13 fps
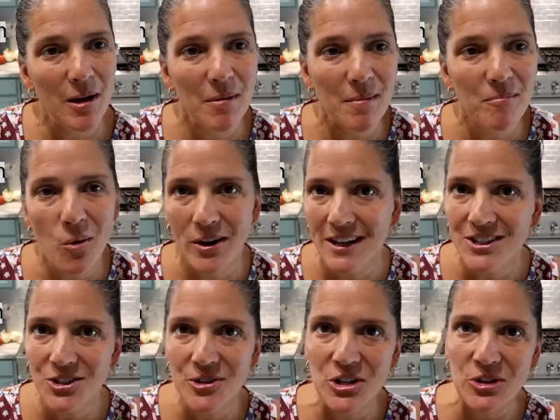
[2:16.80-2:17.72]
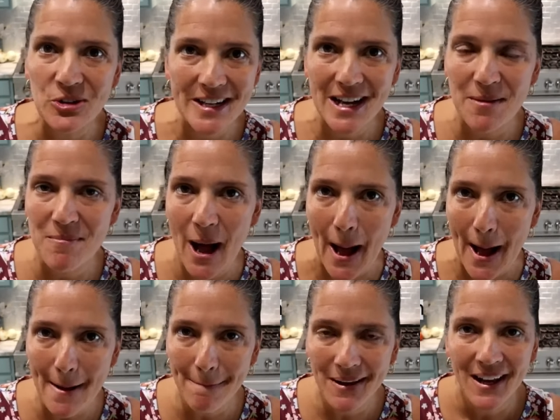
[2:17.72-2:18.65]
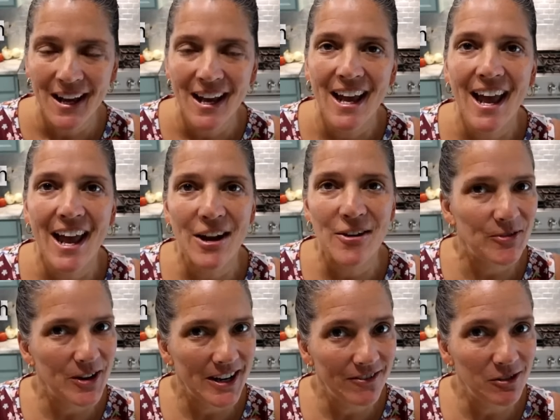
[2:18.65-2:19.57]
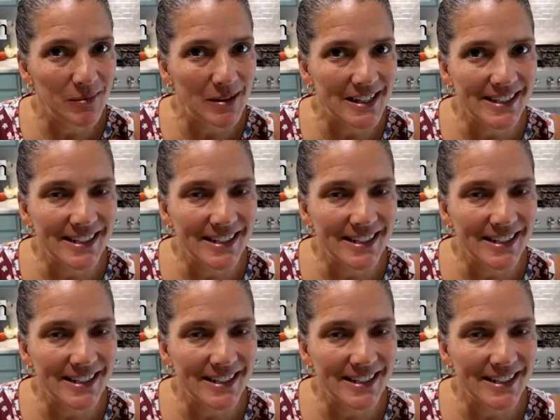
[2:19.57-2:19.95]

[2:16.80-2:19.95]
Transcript: Going well, my morning is going great. I'm up and ready